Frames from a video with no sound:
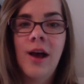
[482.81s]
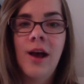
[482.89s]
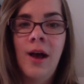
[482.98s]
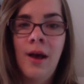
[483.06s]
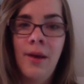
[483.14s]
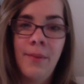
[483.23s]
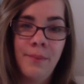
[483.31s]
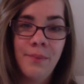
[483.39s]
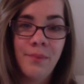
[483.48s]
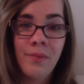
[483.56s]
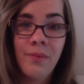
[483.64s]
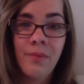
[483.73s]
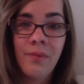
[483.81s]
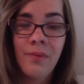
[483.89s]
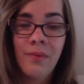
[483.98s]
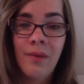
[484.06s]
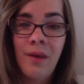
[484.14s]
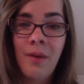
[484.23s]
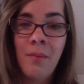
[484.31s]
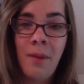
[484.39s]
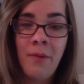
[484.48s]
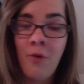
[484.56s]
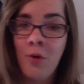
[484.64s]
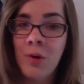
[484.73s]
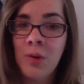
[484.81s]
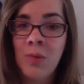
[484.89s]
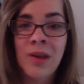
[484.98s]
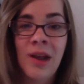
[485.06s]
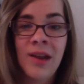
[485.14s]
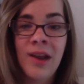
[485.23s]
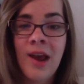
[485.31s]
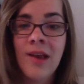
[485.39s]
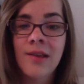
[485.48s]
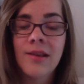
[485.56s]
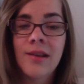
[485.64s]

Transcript: My focus was on dance,